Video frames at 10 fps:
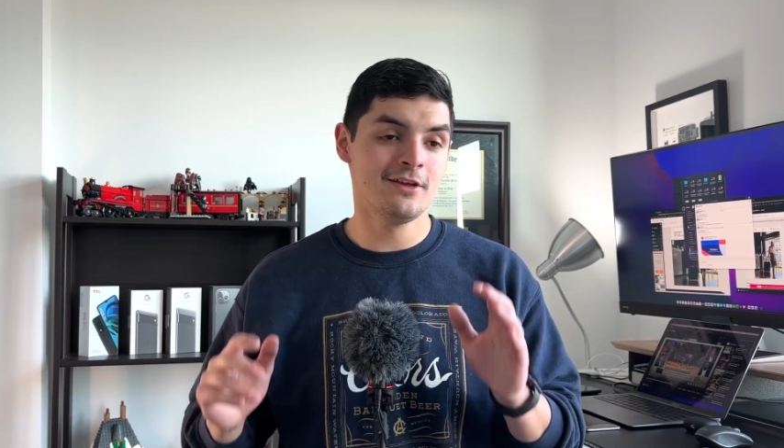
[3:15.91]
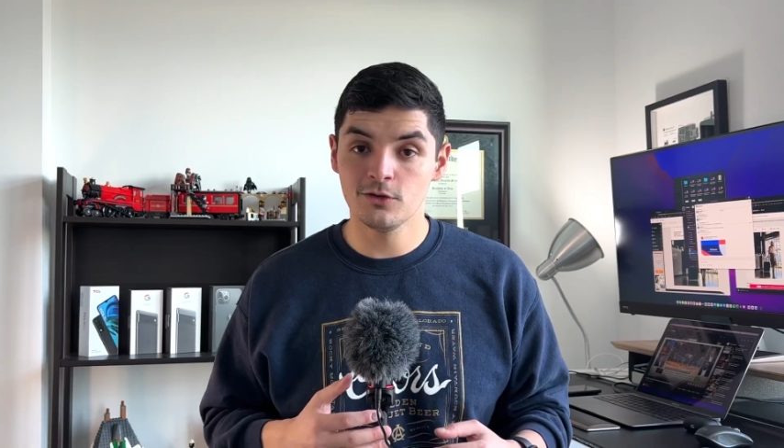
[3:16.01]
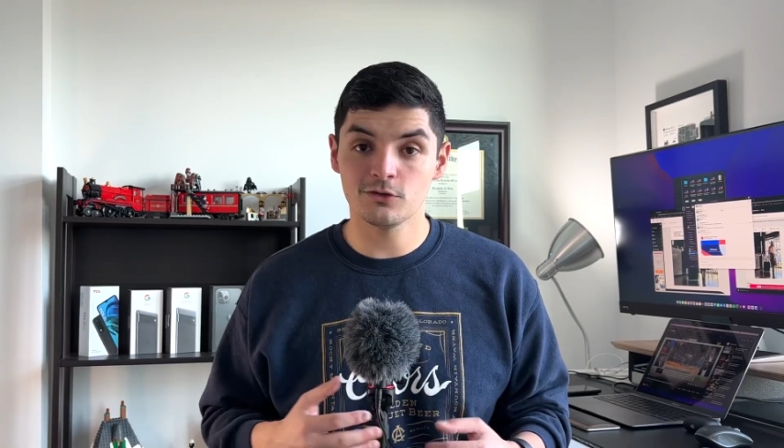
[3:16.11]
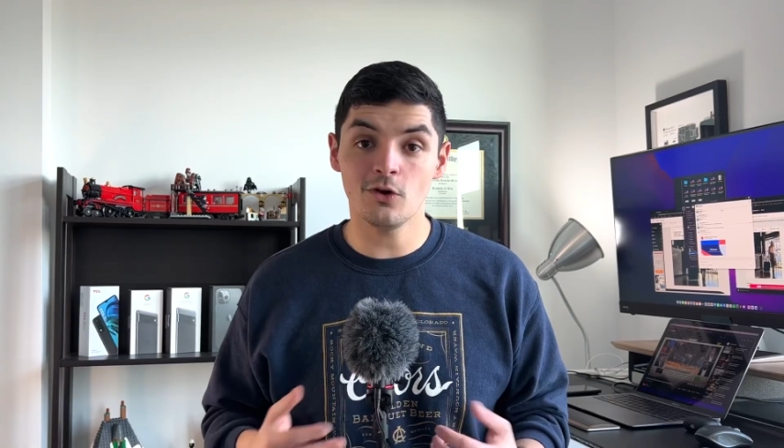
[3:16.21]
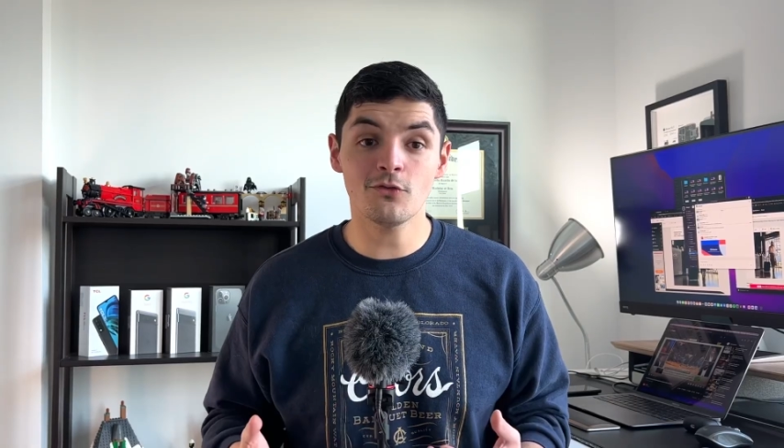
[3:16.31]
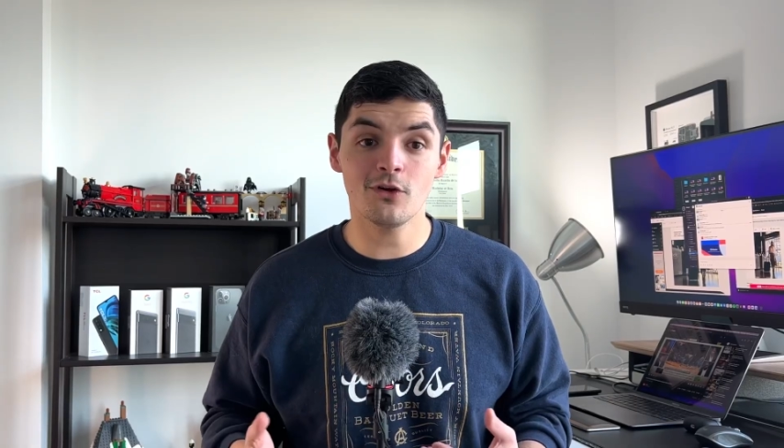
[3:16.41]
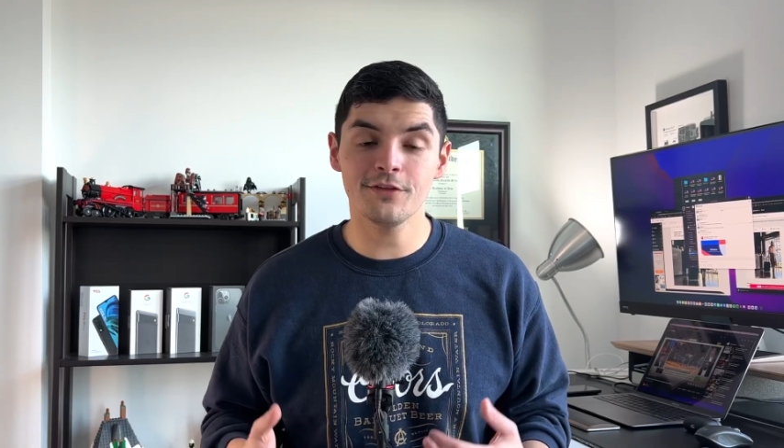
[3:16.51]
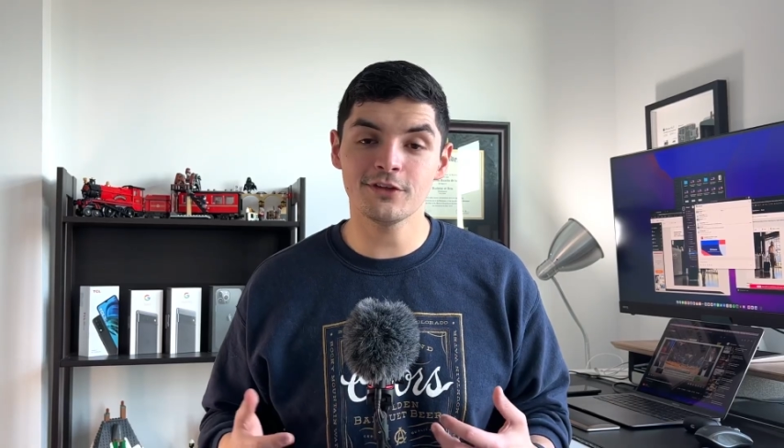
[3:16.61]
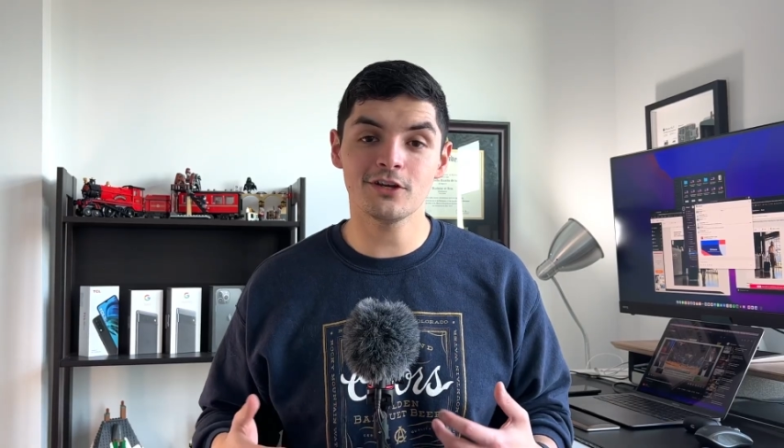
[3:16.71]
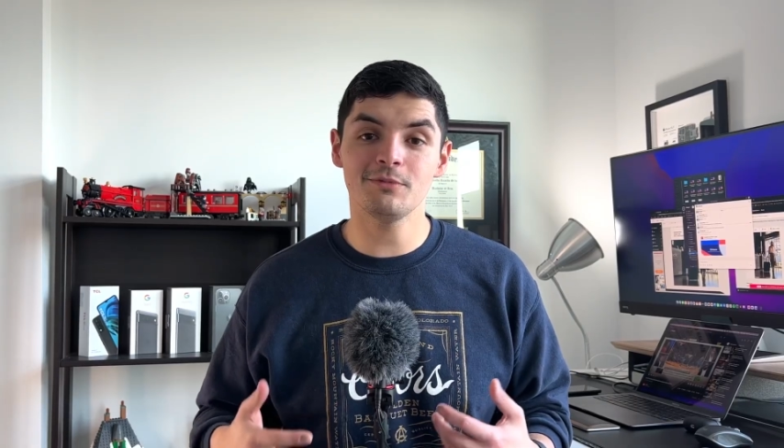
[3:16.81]
So overall, I
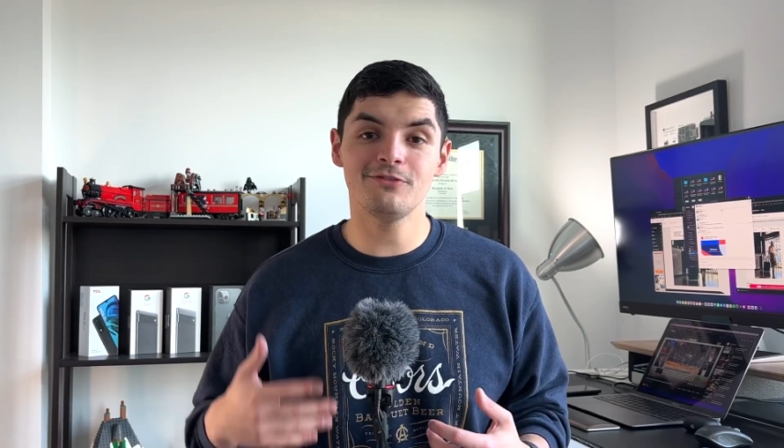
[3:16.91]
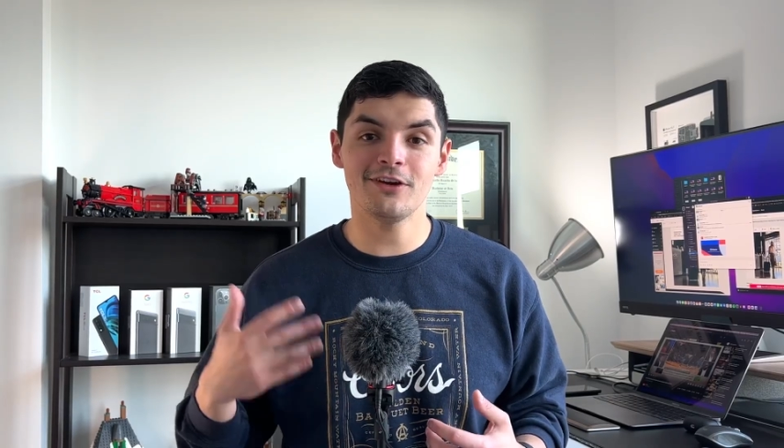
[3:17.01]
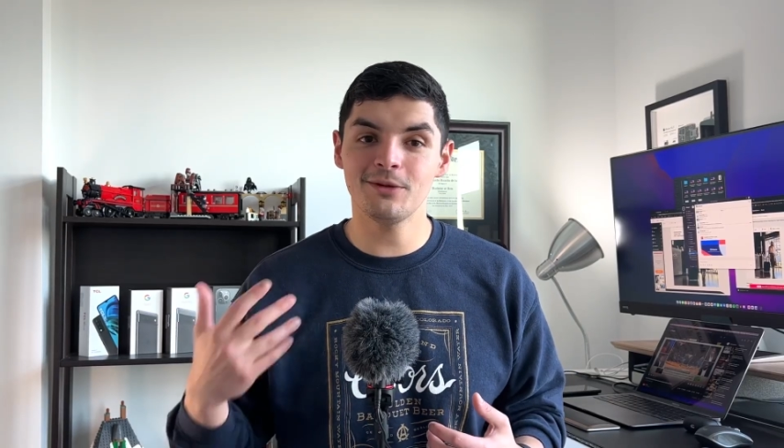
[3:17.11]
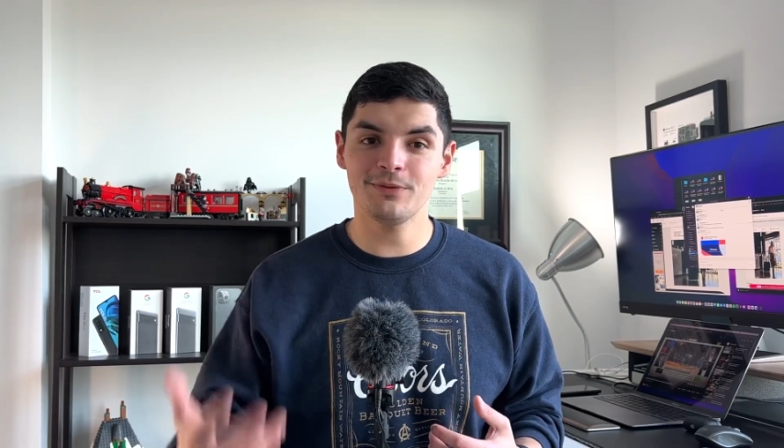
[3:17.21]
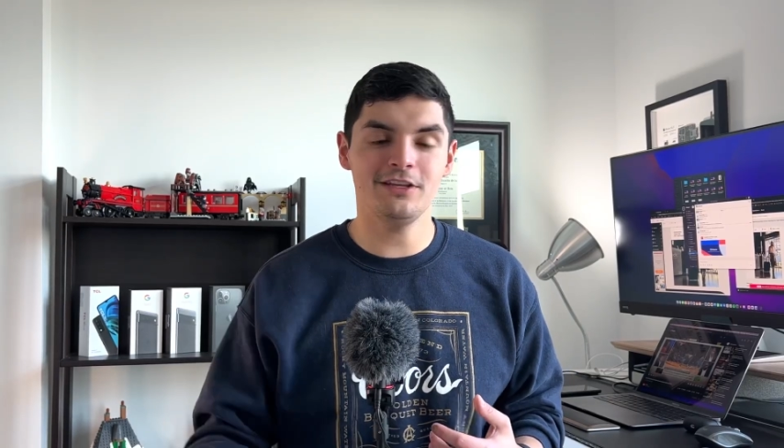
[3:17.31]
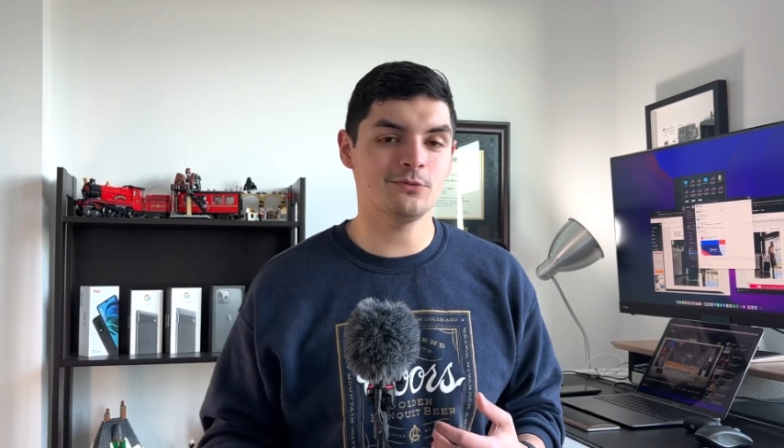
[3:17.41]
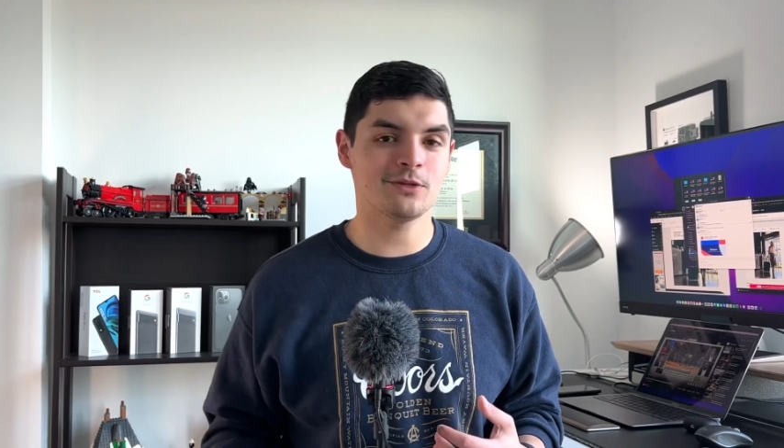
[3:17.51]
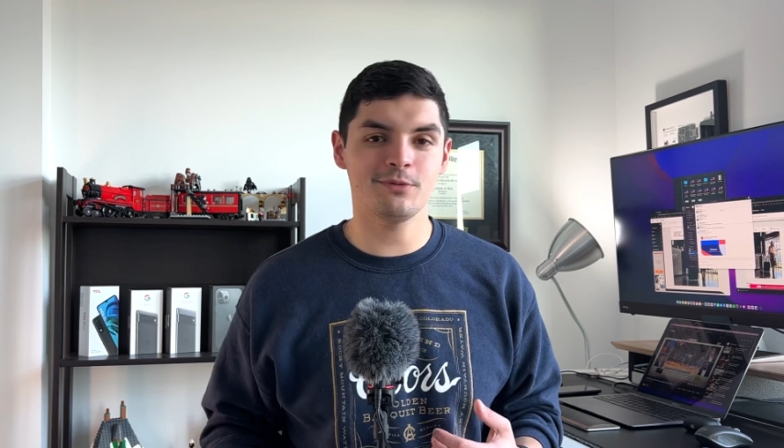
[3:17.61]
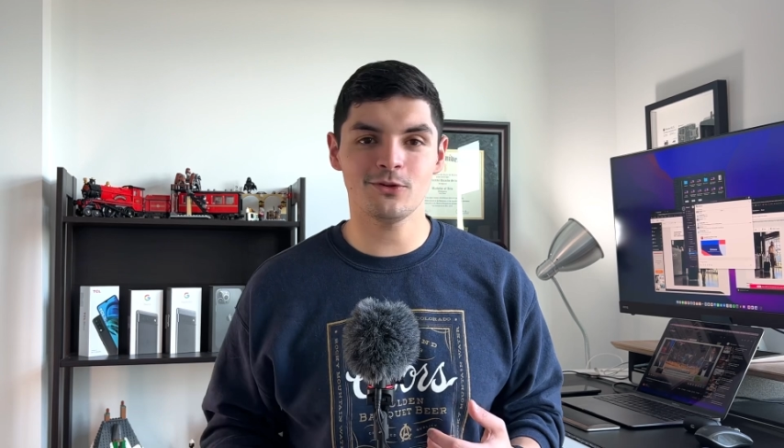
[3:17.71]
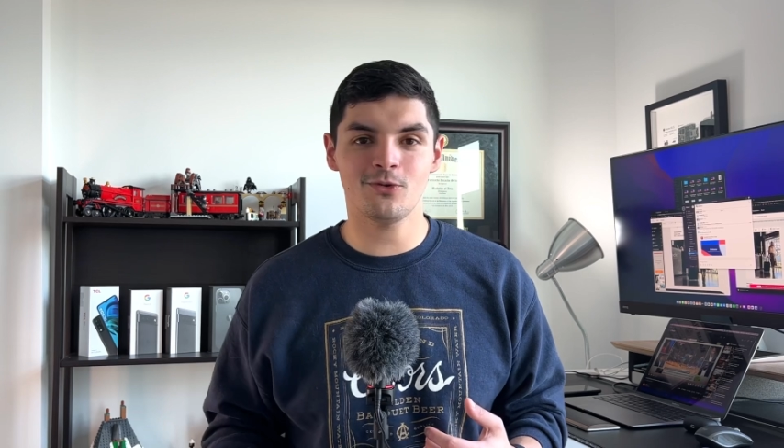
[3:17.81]
think you're gonna be very pleased with the build